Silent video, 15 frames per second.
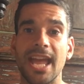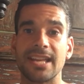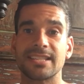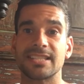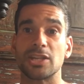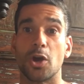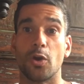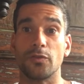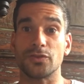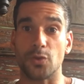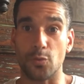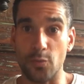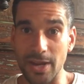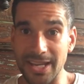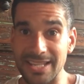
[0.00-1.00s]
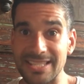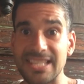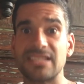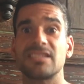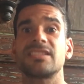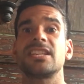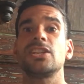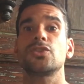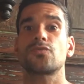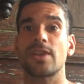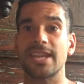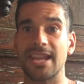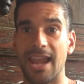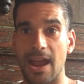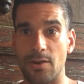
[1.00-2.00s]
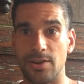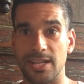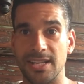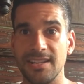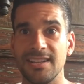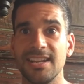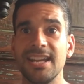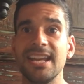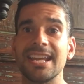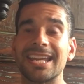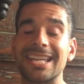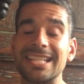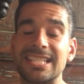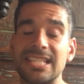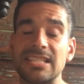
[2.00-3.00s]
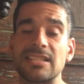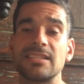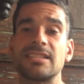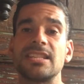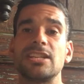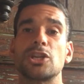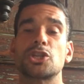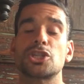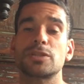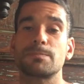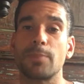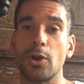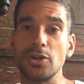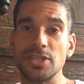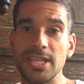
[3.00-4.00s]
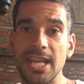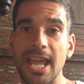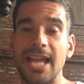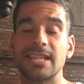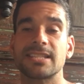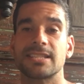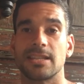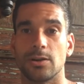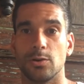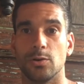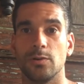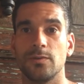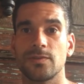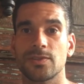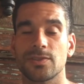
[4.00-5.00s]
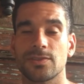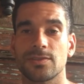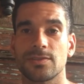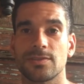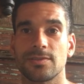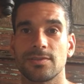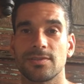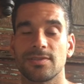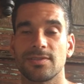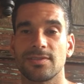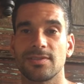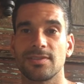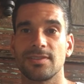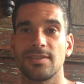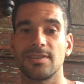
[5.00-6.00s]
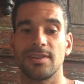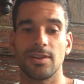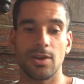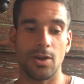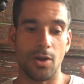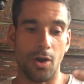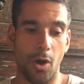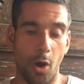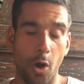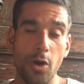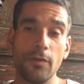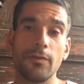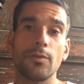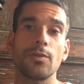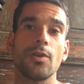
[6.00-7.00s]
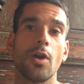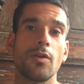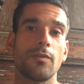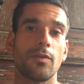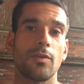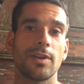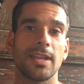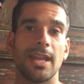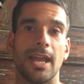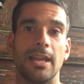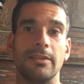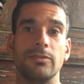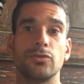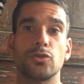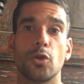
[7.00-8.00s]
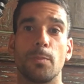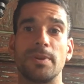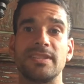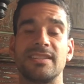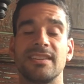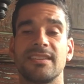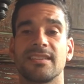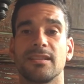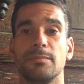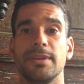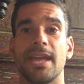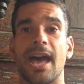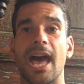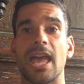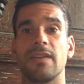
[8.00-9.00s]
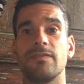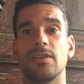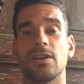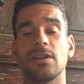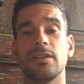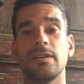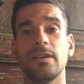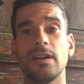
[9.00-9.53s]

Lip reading: ourselves. Consistency is regularity, consistency in exposing ourselves over and over again to a particular behavior,